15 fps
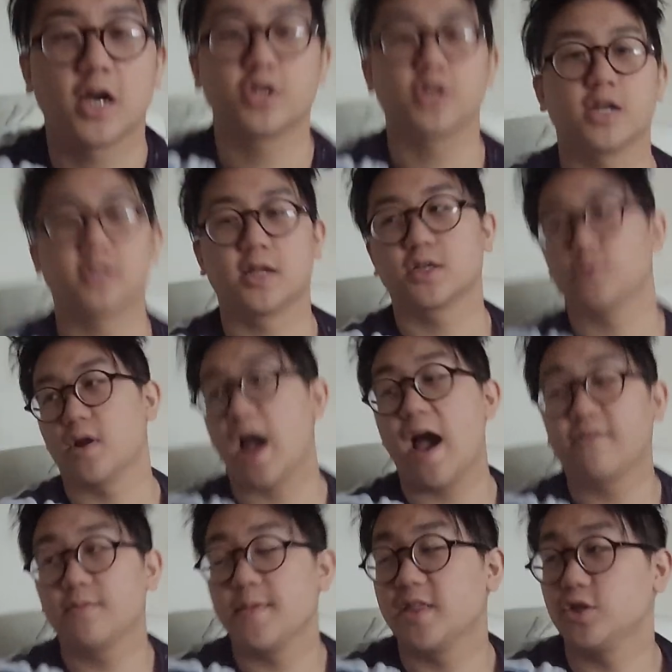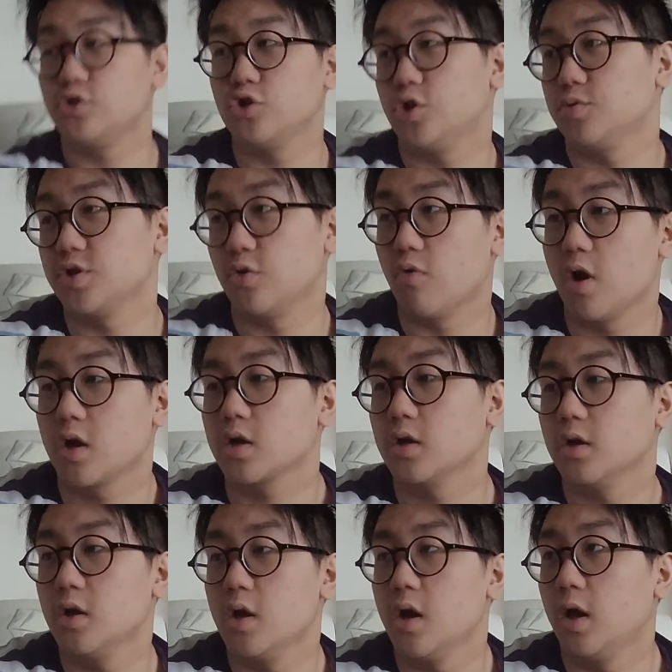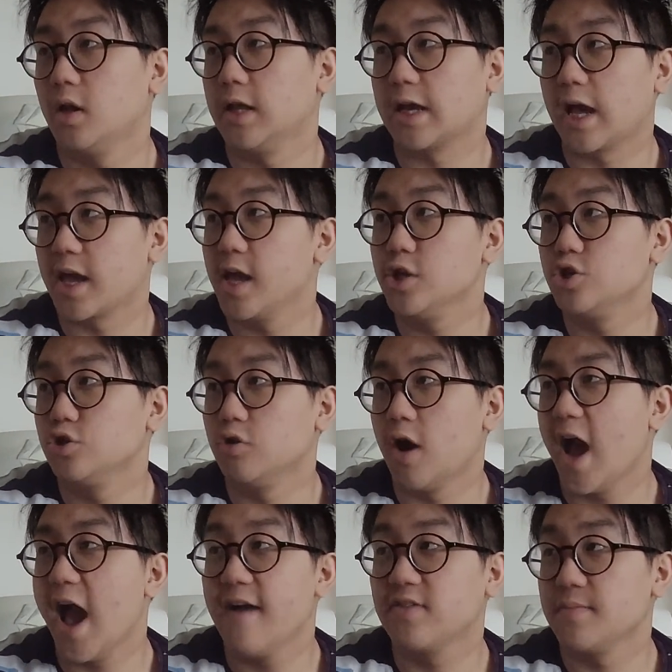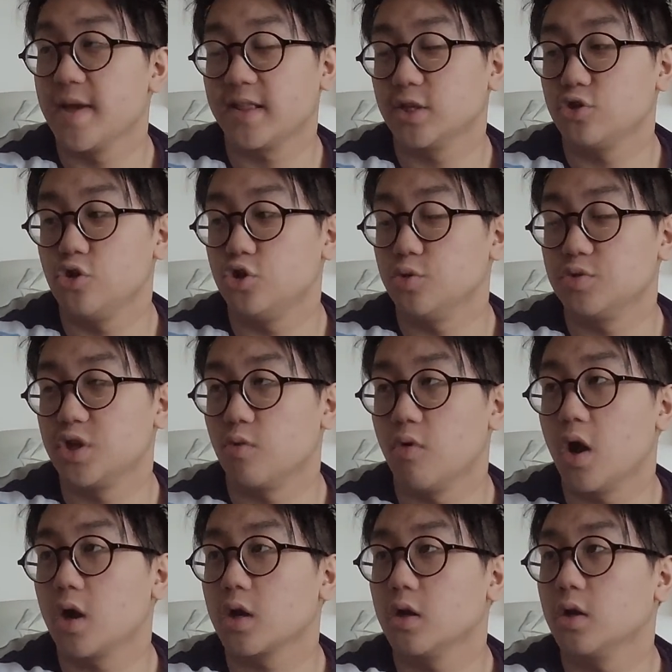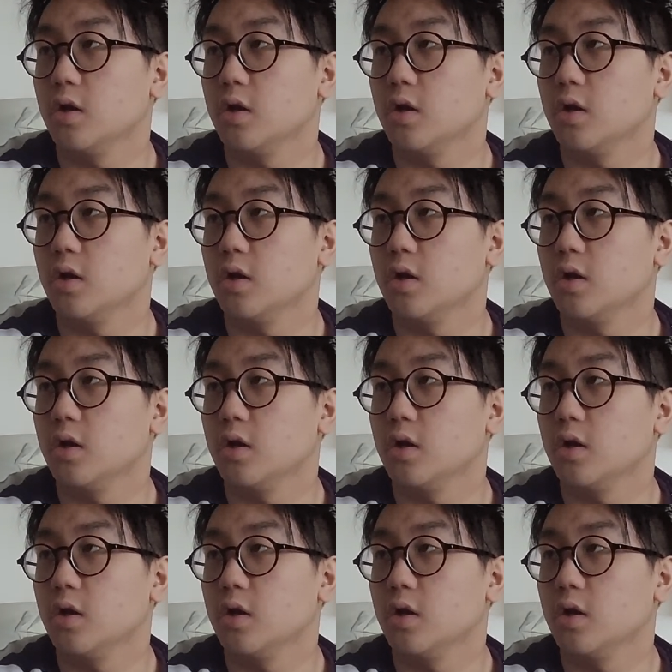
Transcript: guys, I have to make this YouTube shit work. Like, I kid you not, I have to make this YouTube shit work.